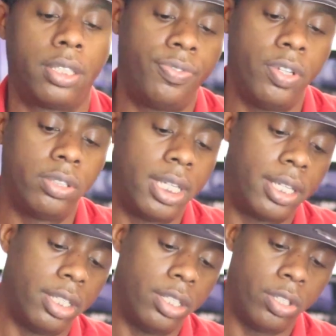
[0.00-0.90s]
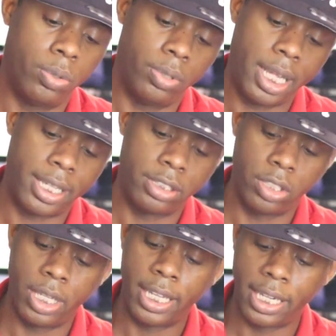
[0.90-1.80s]
feels like
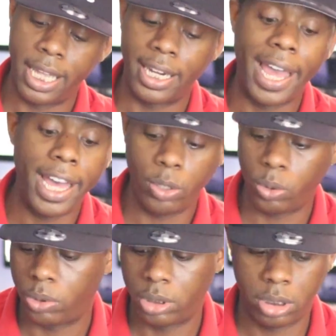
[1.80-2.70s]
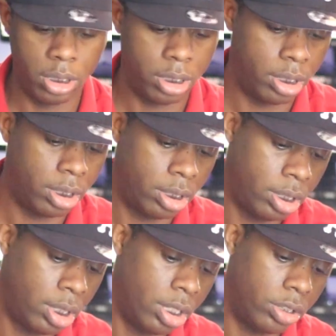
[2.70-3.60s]
it can handle
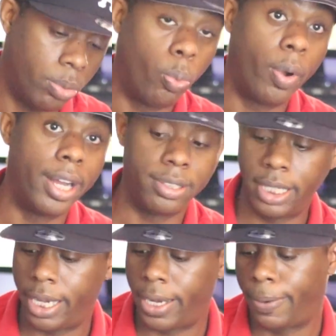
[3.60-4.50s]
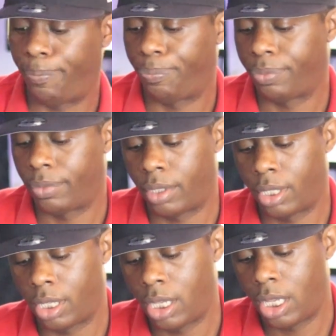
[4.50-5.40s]
some wear and tear.
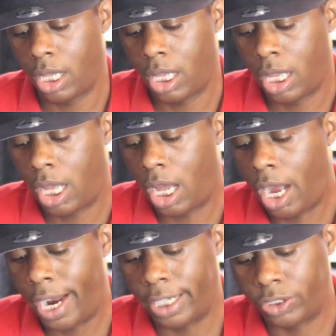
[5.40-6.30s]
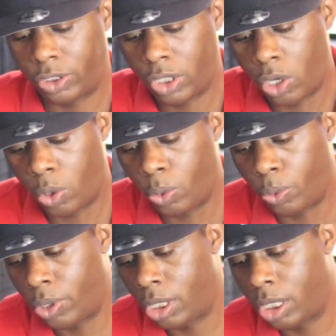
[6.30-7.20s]
All right, so
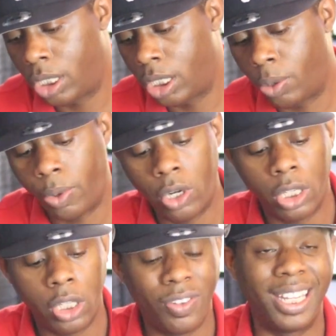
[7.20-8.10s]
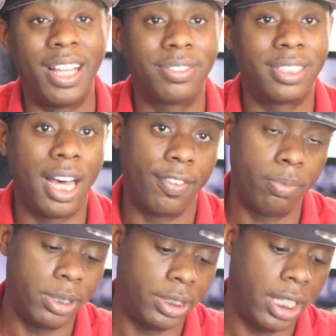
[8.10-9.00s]
we're going to look on the left side of the
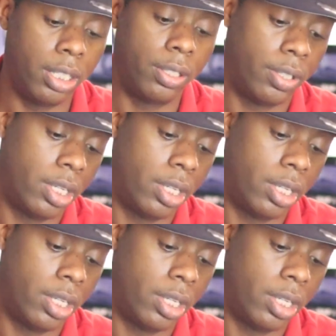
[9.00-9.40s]
machine.